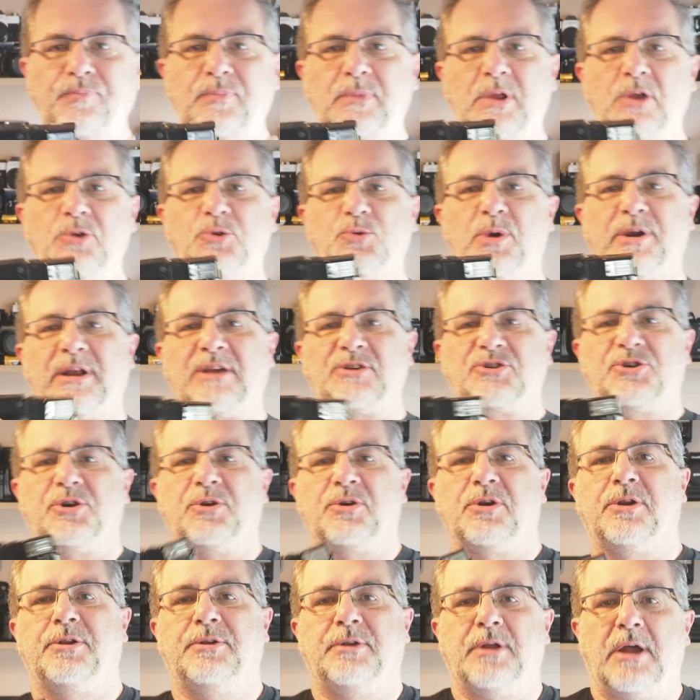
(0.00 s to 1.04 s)
This one, as you
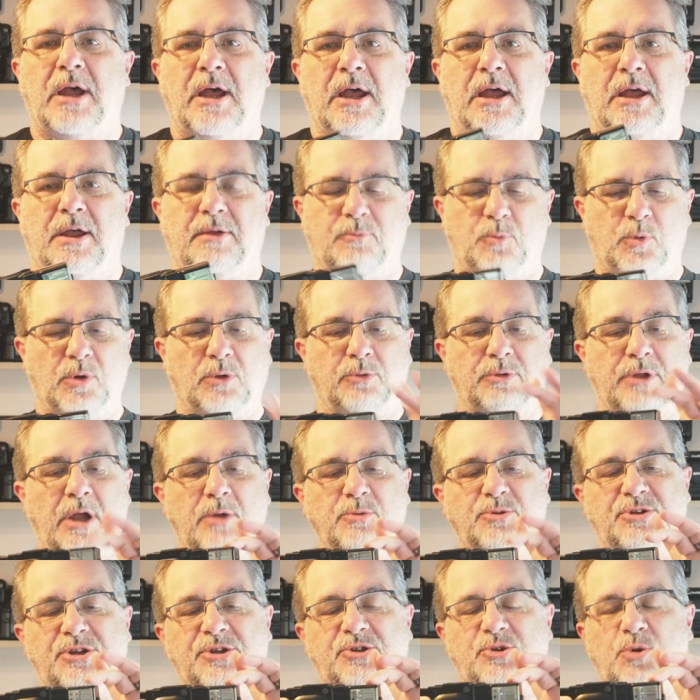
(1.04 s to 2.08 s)
can will
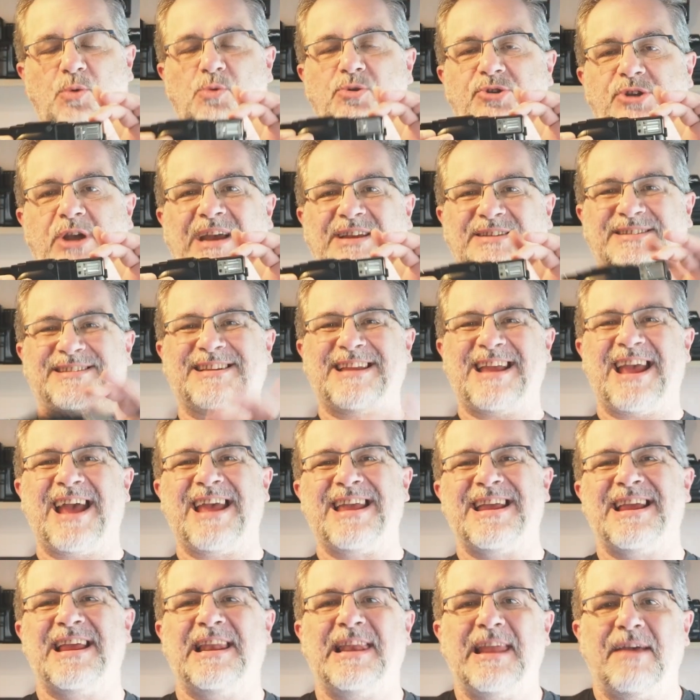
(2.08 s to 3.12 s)
notice, also has the
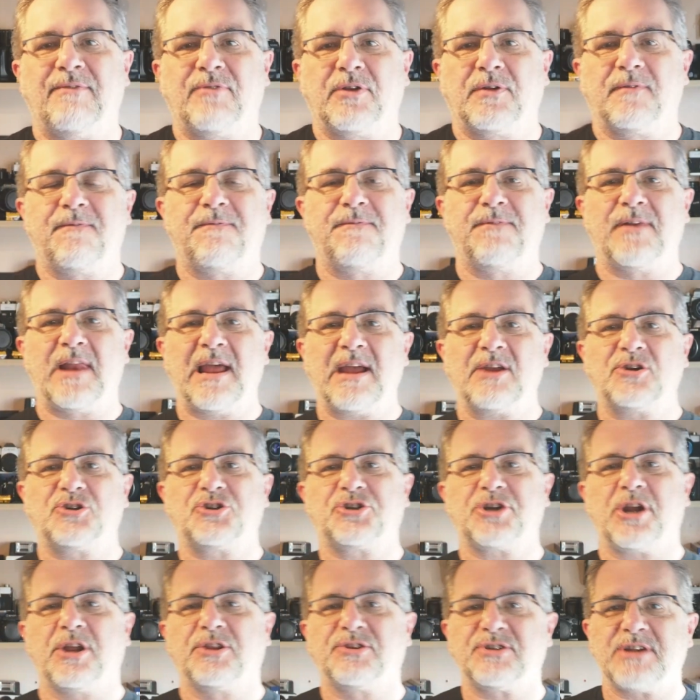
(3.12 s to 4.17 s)
A11
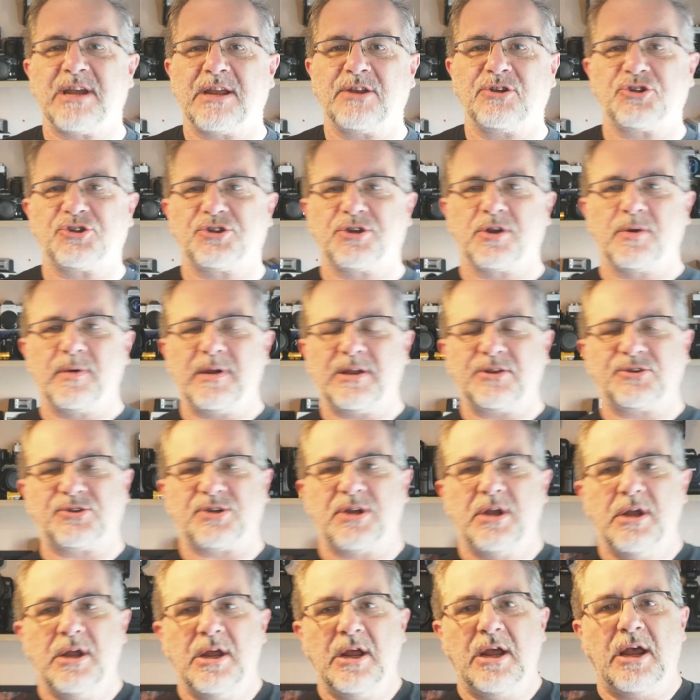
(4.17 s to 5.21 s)
flash attached to it.
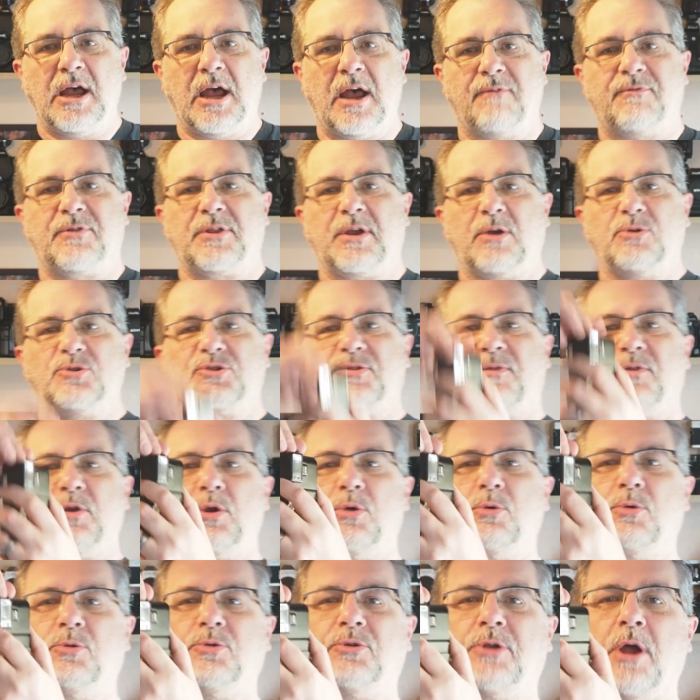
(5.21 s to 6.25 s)
For those of you
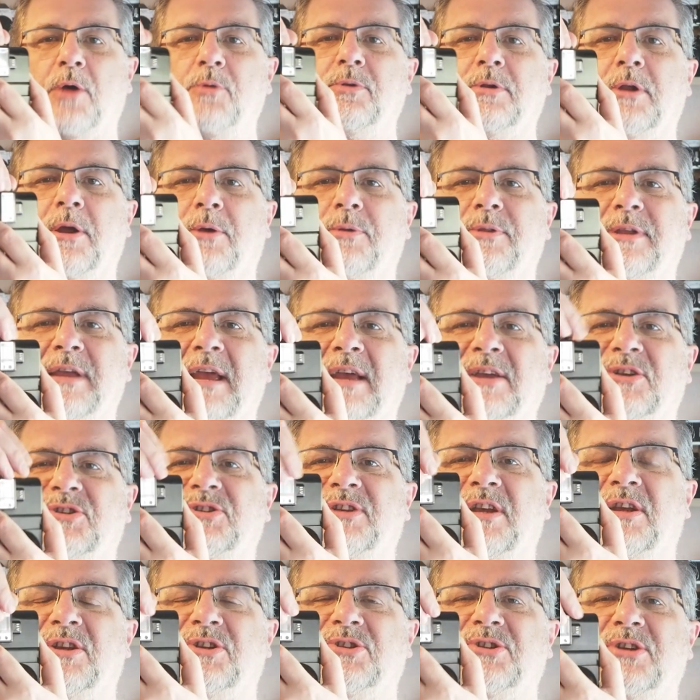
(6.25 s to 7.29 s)
who don't know the
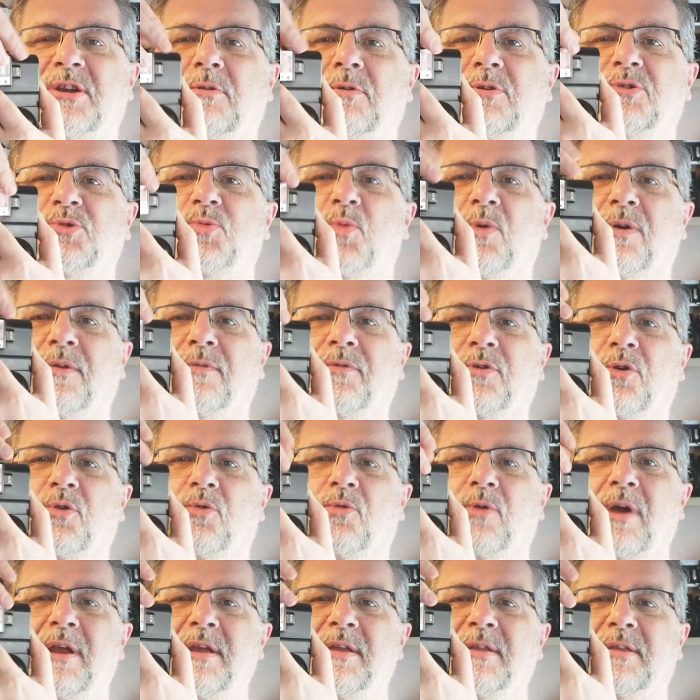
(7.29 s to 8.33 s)
XA series, one of the
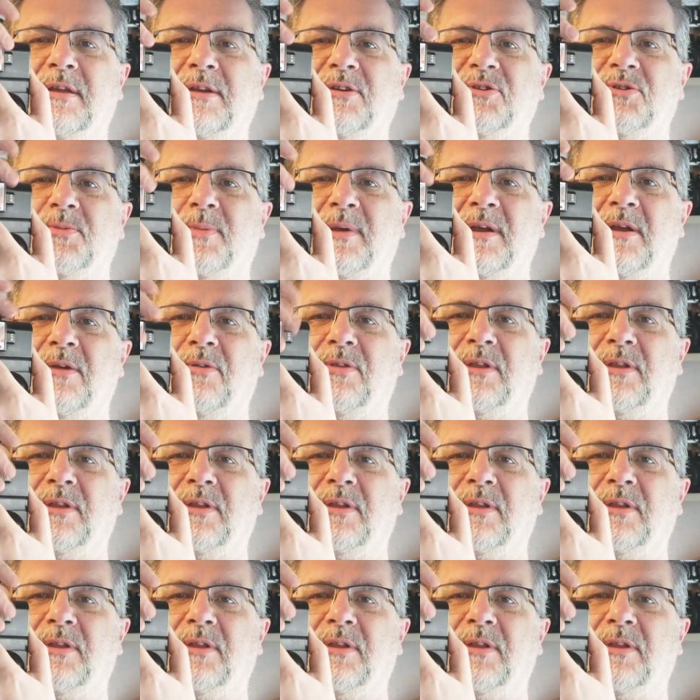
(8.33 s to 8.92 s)
great things about